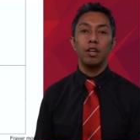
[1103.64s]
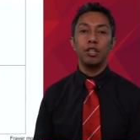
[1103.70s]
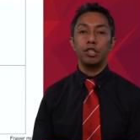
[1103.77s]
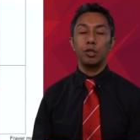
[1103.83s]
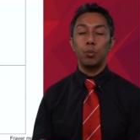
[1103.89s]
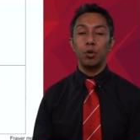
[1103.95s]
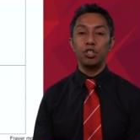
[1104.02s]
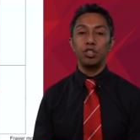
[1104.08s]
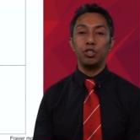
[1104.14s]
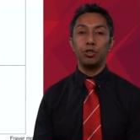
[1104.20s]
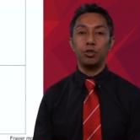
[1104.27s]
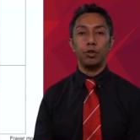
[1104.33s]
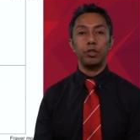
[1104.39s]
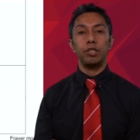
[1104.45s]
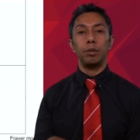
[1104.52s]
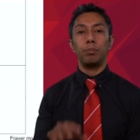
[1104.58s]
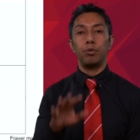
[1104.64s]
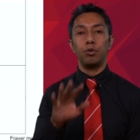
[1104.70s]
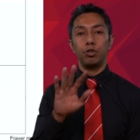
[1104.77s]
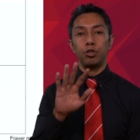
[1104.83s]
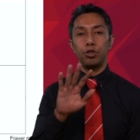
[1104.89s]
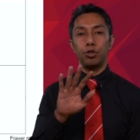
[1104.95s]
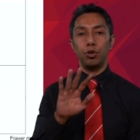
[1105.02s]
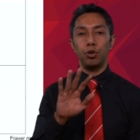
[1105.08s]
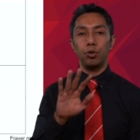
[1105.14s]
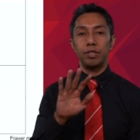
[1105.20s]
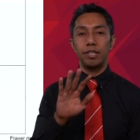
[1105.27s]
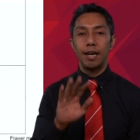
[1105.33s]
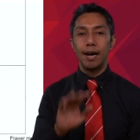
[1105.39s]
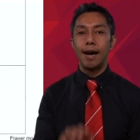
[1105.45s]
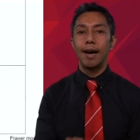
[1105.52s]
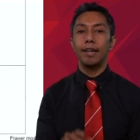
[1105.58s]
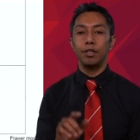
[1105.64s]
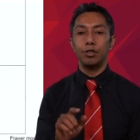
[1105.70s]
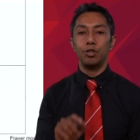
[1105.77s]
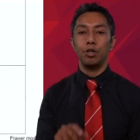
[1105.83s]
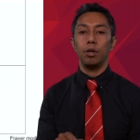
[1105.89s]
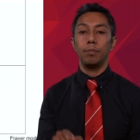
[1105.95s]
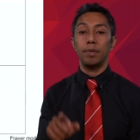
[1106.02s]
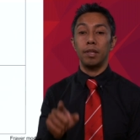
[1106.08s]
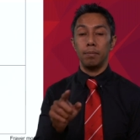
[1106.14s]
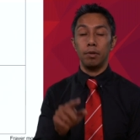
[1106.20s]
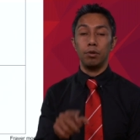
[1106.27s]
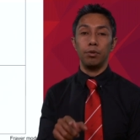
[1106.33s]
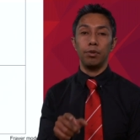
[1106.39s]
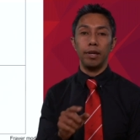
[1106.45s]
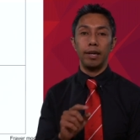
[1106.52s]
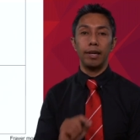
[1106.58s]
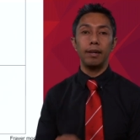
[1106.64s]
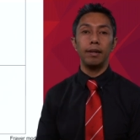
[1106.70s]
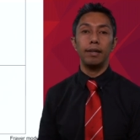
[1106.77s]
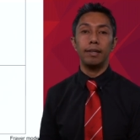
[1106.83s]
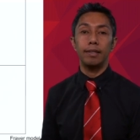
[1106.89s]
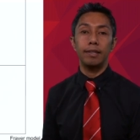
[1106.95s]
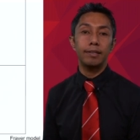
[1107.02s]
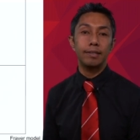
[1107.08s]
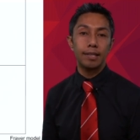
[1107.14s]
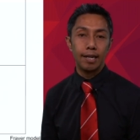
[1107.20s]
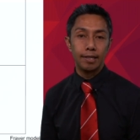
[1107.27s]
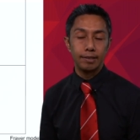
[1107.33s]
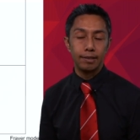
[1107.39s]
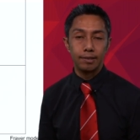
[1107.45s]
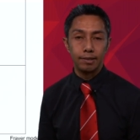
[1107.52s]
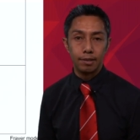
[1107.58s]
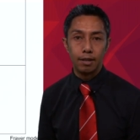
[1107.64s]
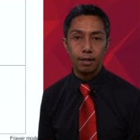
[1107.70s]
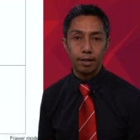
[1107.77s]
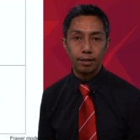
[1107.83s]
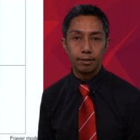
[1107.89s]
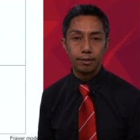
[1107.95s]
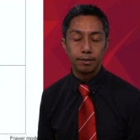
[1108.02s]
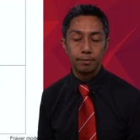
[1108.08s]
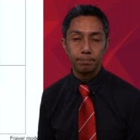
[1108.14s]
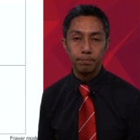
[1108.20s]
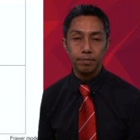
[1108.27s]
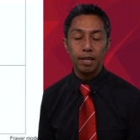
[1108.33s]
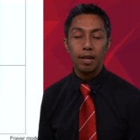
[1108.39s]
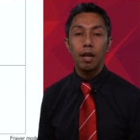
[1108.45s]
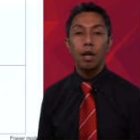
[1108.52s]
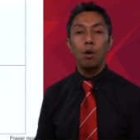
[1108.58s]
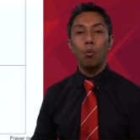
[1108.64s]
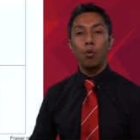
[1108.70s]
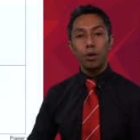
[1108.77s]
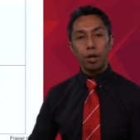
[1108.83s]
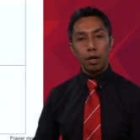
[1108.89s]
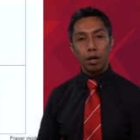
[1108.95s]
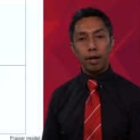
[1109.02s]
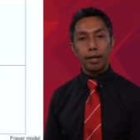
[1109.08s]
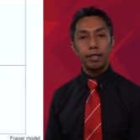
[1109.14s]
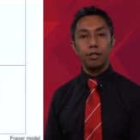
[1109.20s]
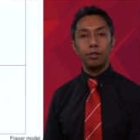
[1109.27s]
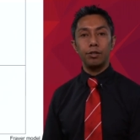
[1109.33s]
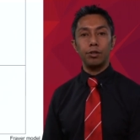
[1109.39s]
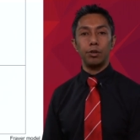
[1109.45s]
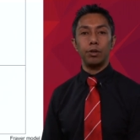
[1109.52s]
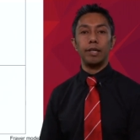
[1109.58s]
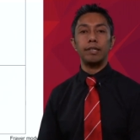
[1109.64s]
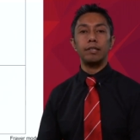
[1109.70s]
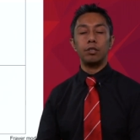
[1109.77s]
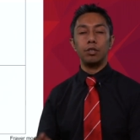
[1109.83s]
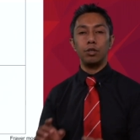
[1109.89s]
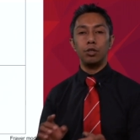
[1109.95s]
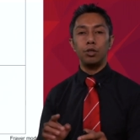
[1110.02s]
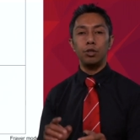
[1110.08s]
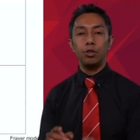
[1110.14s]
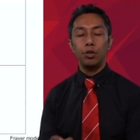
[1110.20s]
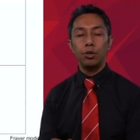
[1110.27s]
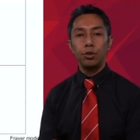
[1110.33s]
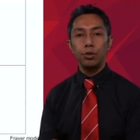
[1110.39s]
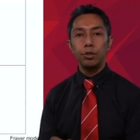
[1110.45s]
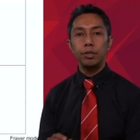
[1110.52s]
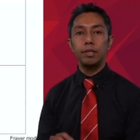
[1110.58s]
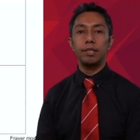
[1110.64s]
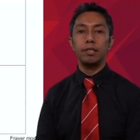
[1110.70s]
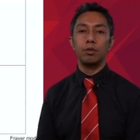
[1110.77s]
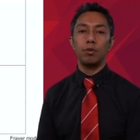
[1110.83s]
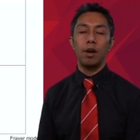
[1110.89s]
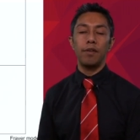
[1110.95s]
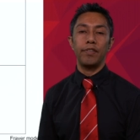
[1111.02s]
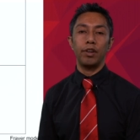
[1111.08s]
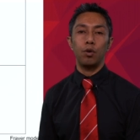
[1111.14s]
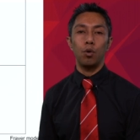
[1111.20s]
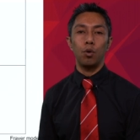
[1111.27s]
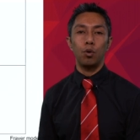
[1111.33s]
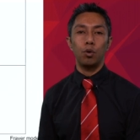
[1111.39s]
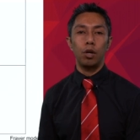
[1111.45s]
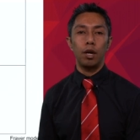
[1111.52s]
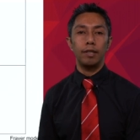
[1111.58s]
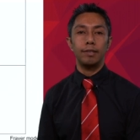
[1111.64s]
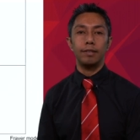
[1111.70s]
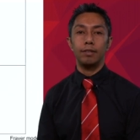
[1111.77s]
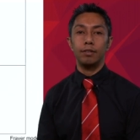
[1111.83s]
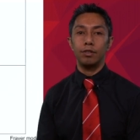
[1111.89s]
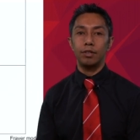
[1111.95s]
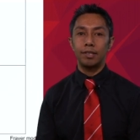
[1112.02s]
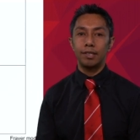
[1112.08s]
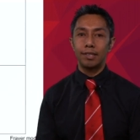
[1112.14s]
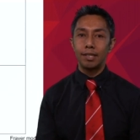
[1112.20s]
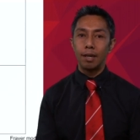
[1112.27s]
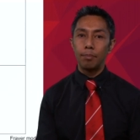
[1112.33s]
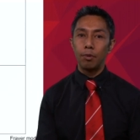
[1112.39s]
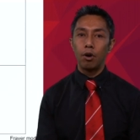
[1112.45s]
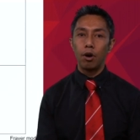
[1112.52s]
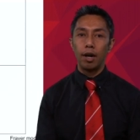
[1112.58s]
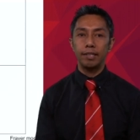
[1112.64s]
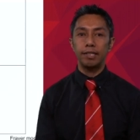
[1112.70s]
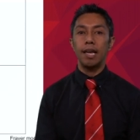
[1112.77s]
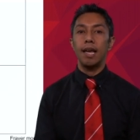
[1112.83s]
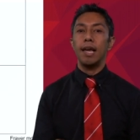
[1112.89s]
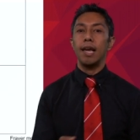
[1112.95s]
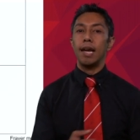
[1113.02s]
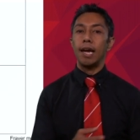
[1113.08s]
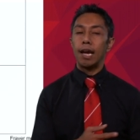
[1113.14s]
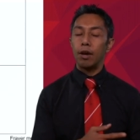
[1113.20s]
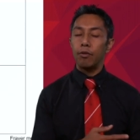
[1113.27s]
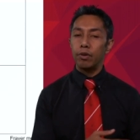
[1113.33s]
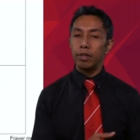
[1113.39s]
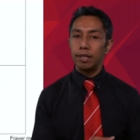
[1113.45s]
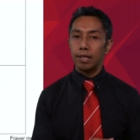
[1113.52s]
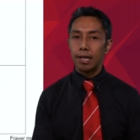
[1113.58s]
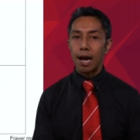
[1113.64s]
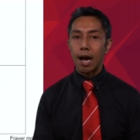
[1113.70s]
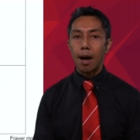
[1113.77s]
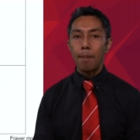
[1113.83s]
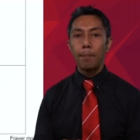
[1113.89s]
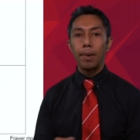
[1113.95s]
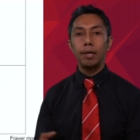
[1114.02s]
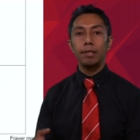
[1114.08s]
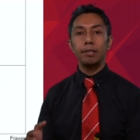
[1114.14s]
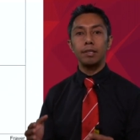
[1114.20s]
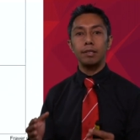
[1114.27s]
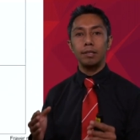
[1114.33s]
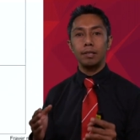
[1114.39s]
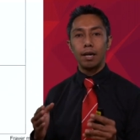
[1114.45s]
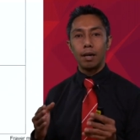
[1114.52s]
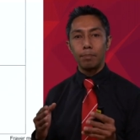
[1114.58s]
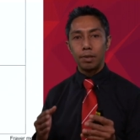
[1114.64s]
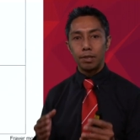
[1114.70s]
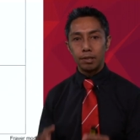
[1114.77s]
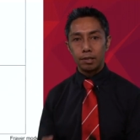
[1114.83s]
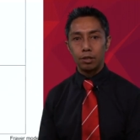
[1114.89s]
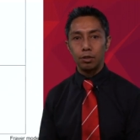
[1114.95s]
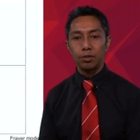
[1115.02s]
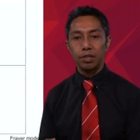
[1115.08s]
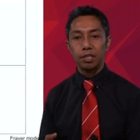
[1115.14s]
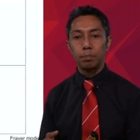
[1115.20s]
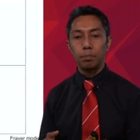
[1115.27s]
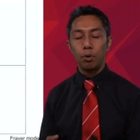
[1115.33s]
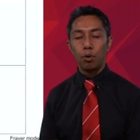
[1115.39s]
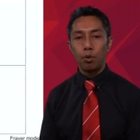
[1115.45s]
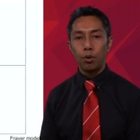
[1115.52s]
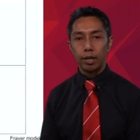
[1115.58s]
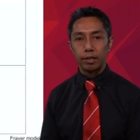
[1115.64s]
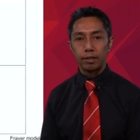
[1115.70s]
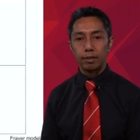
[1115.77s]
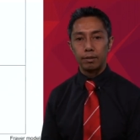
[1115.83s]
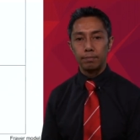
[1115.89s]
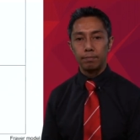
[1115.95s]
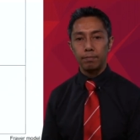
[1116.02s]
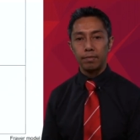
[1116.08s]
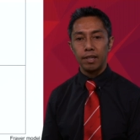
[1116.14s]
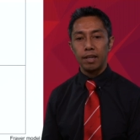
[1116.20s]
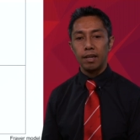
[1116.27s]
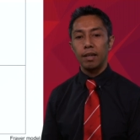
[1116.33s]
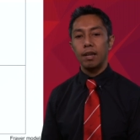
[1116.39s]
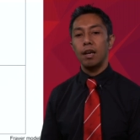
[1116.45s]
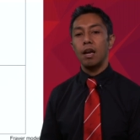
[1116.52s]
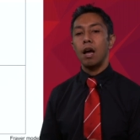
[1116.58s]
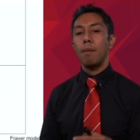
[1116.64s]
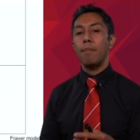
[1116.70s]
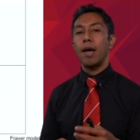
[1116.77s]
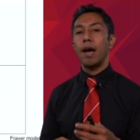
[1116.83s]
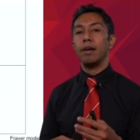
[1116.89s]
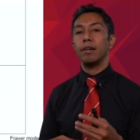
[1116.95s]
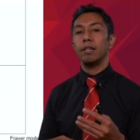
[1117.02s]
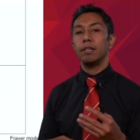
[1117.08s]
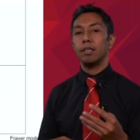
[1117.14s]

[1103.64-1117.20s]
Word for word: So what you do is you put your target term in the middle there, in this case it's science. What I'd like you to do is to use this graphic organizer to, to summarize everything up, un, up until this point about